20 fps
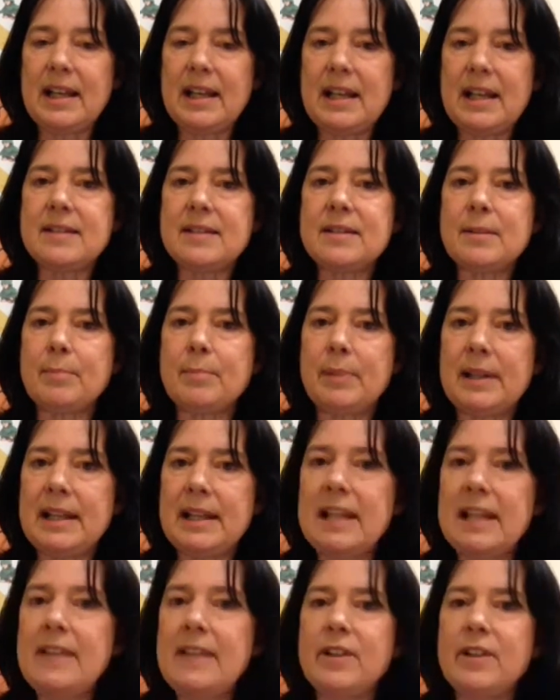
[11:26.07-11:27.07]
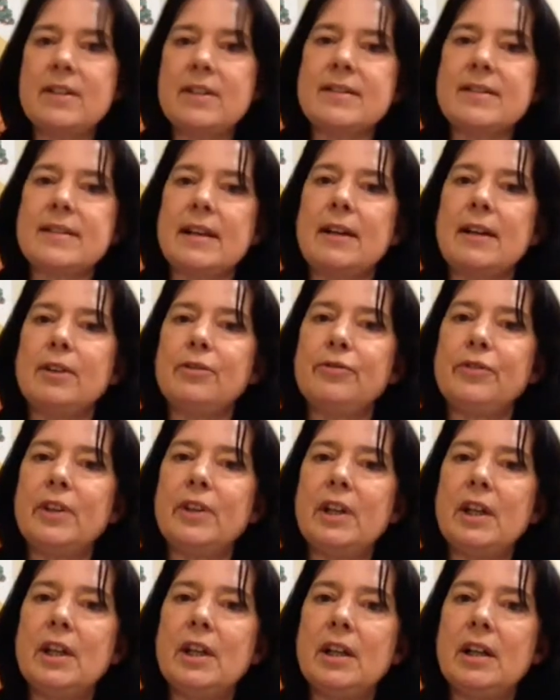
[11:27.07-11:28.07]
is to believe in yourself
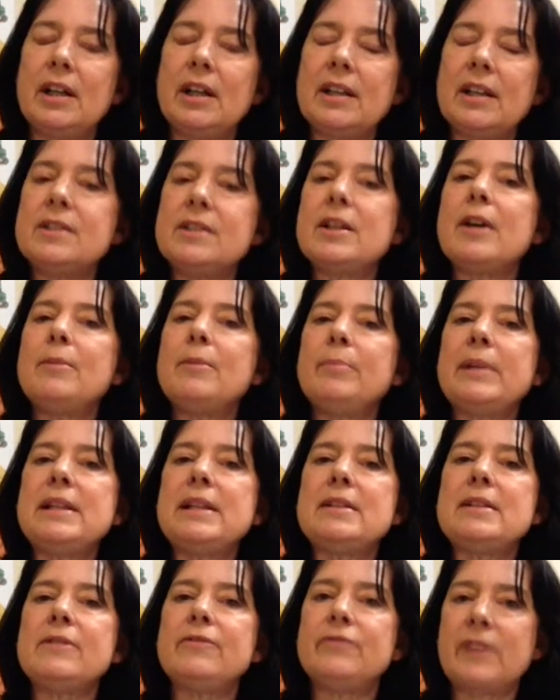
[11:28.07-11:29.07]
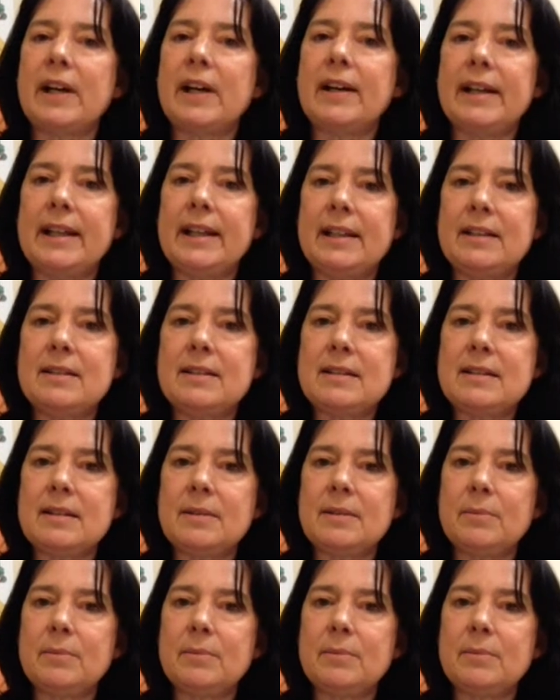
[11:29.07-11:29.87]
and don't be defined